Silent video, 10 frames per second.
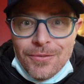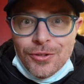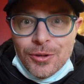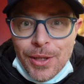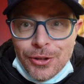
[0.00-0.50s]

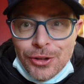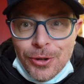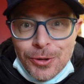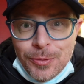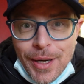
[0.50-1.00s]
Smells
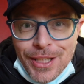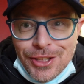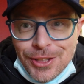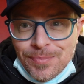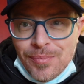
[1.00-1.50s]
so
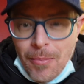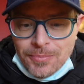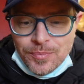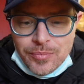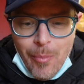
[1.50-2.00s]
spicy.
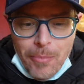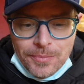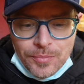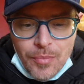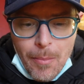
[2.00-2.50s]

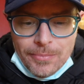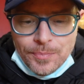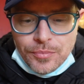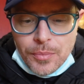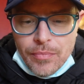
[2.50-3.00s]

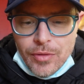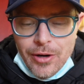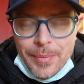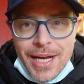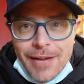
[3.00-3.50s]

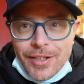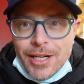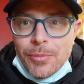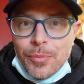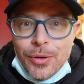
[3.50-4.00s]
I'm gonna have a
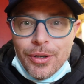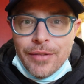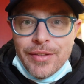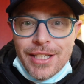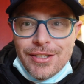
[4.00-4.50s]
couple more
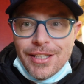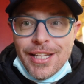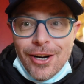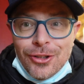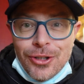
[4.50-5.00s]
of this and
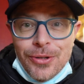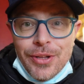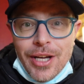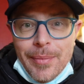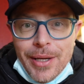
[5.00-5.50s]
then I'll show you
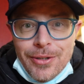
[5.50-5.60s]
the Gabian